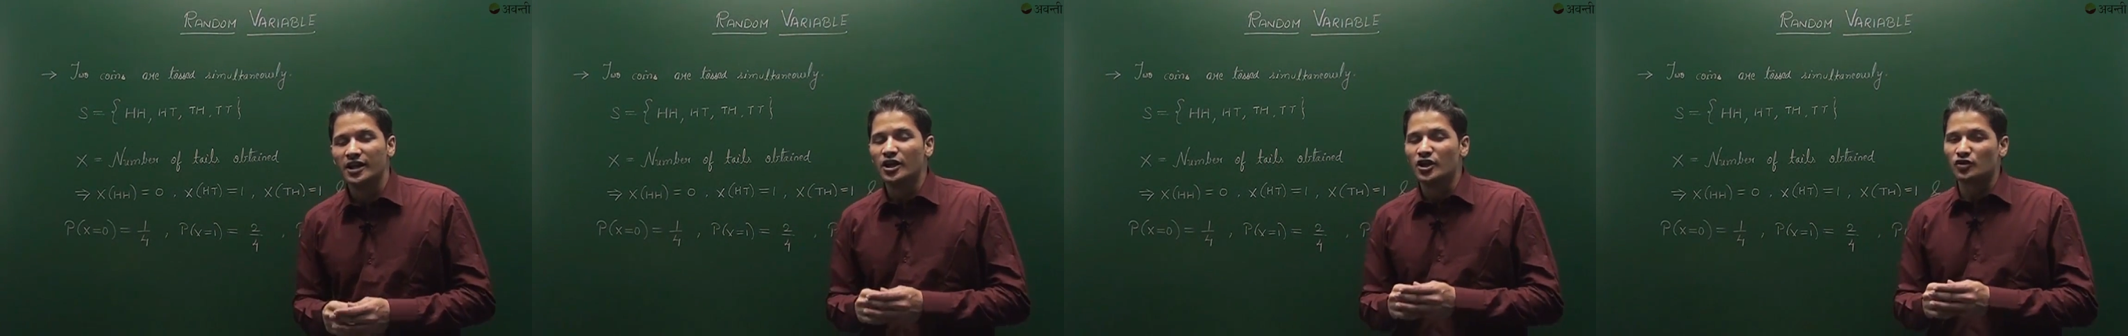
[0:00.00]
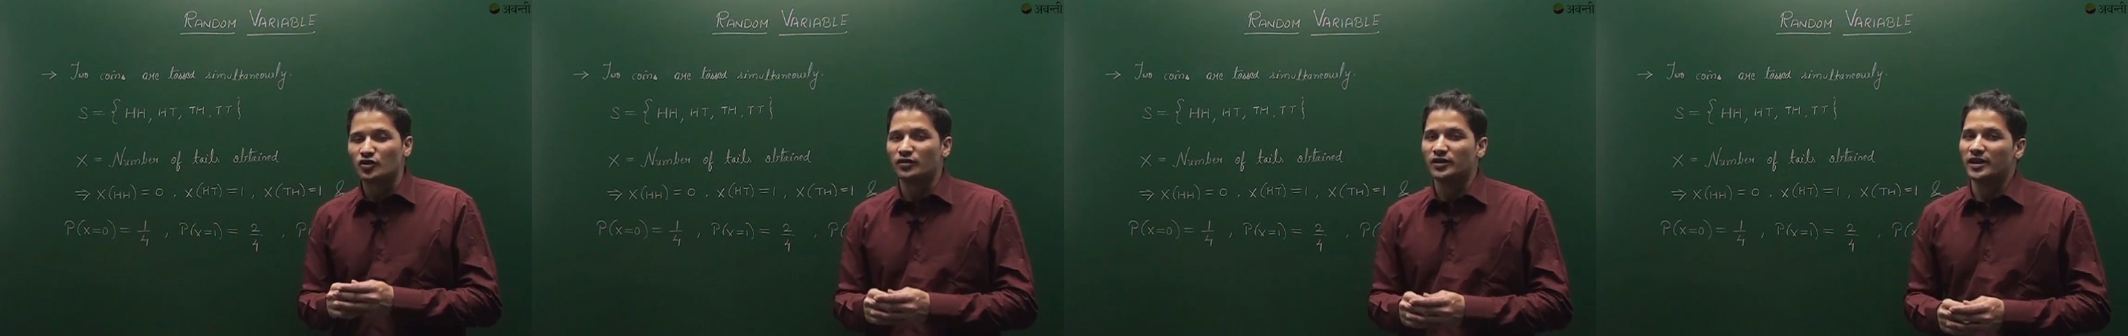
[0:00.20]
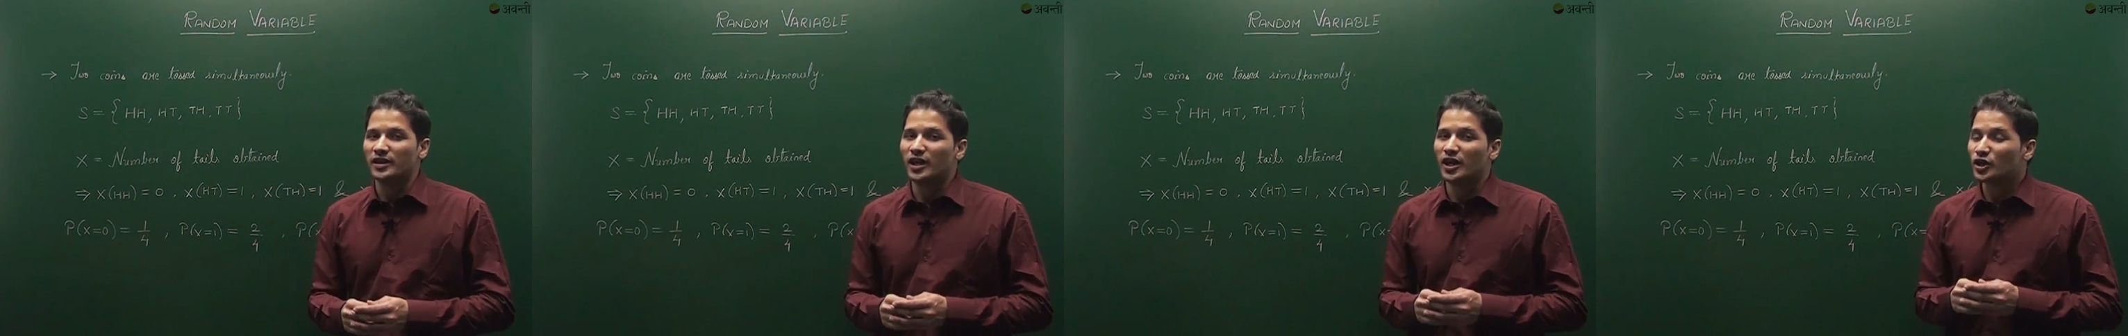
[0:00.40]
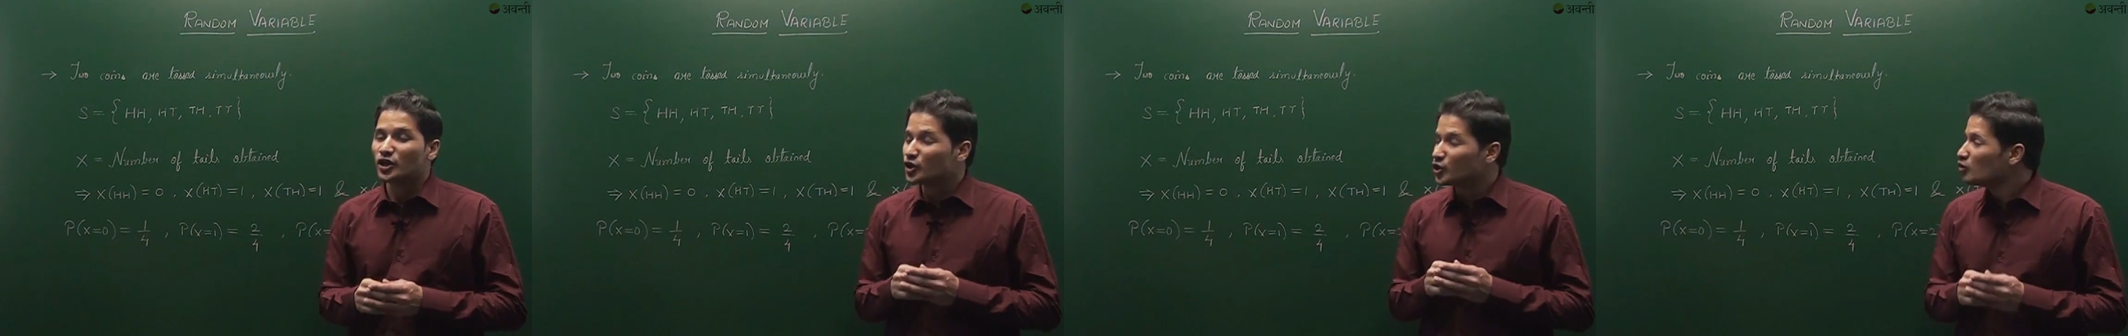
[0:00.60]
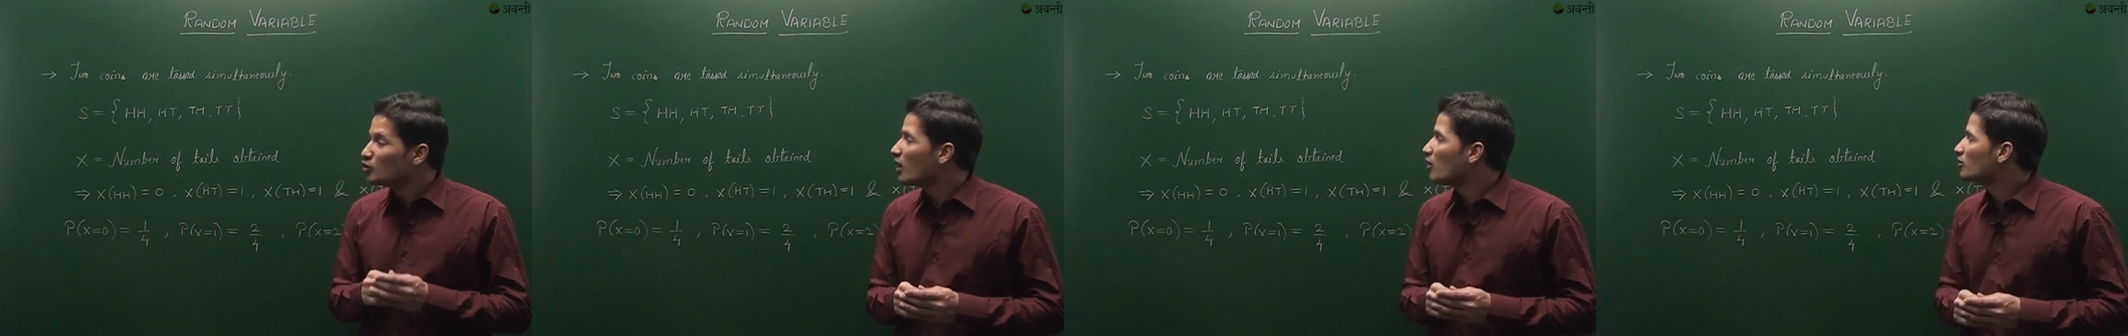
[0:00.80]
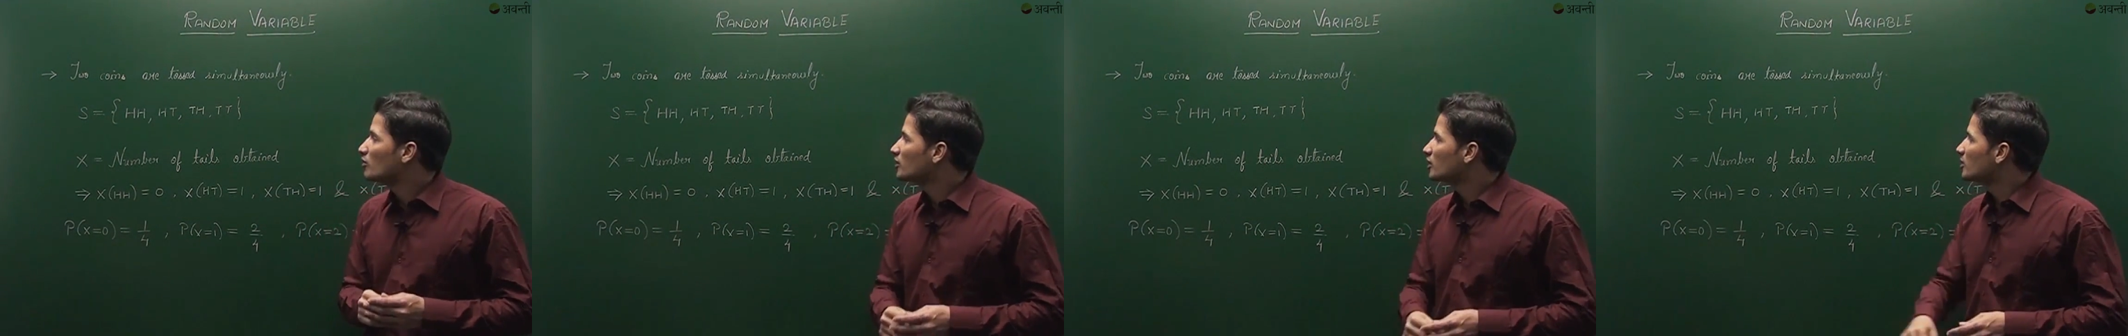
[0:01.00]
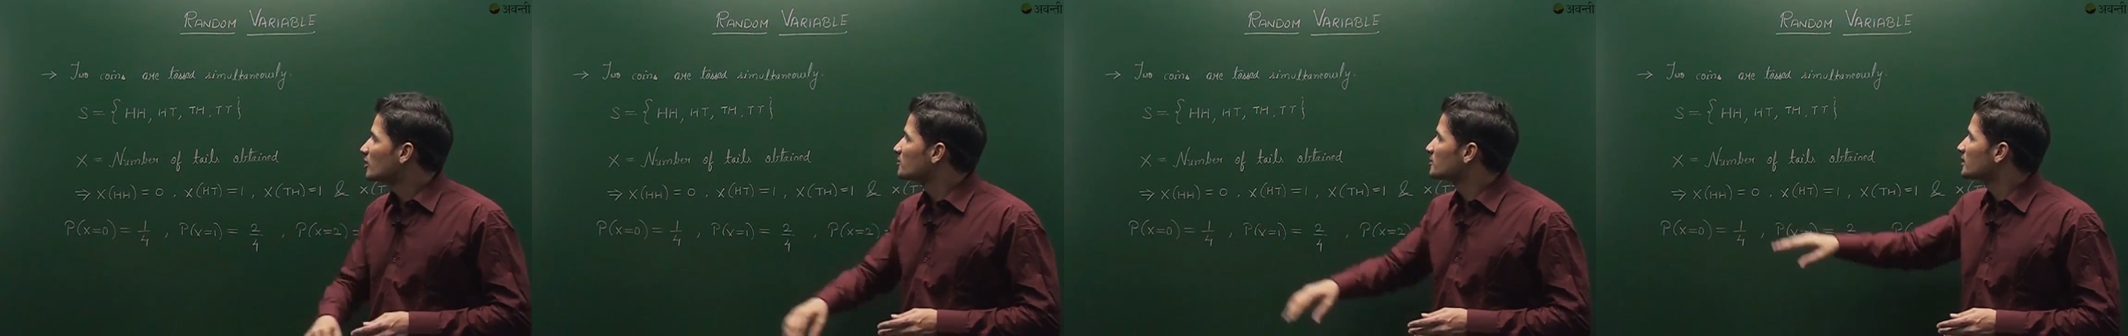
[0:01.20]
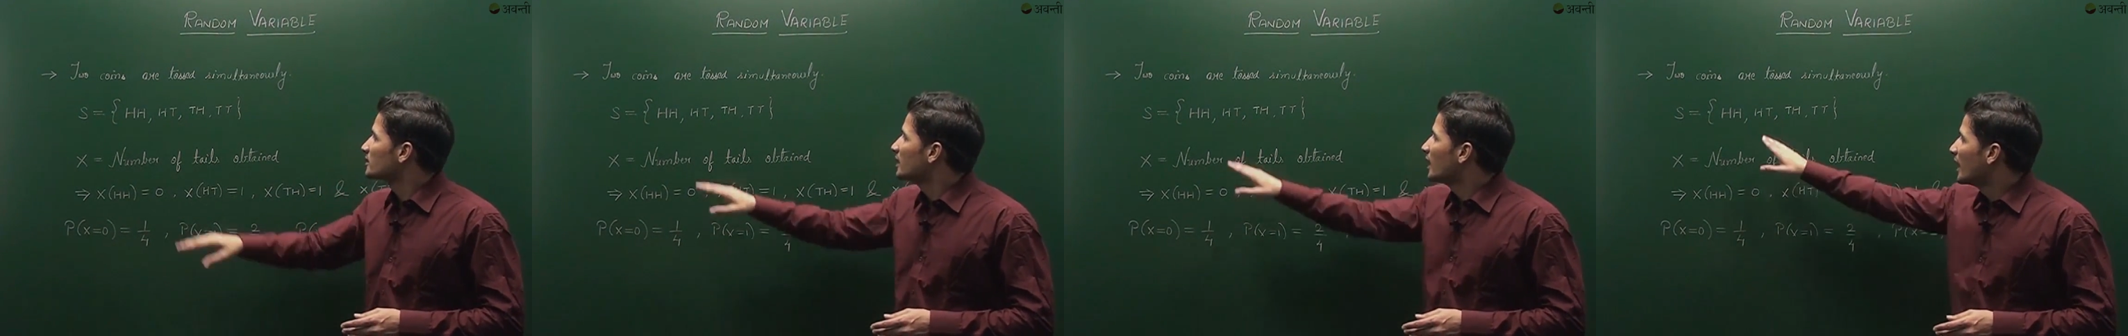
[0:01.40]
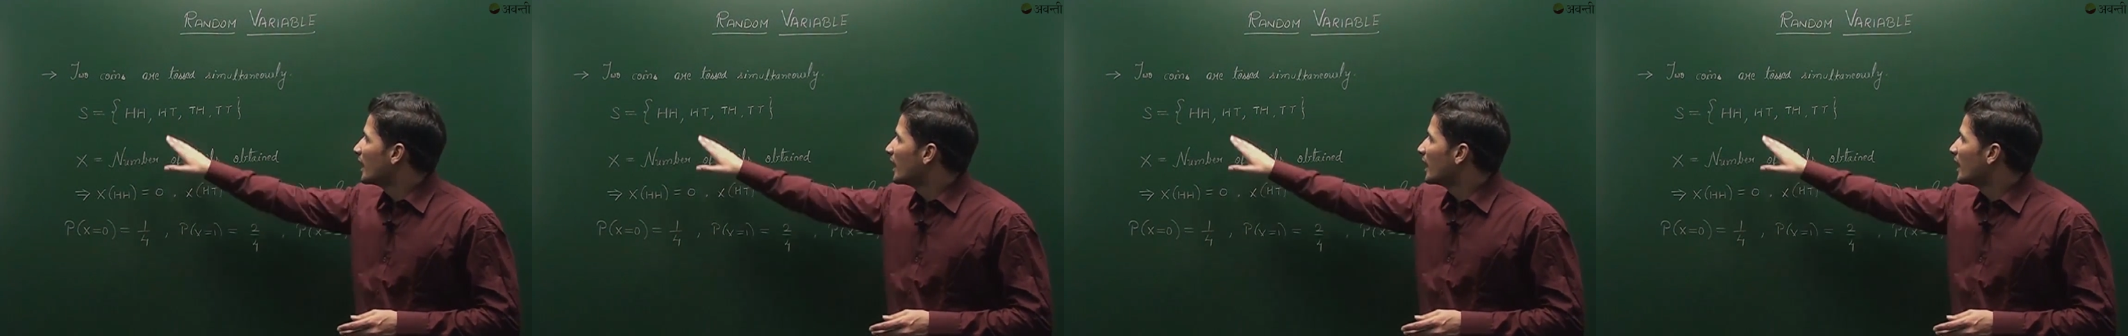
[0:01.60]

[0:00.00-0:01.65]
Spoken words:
So there are two outcomes,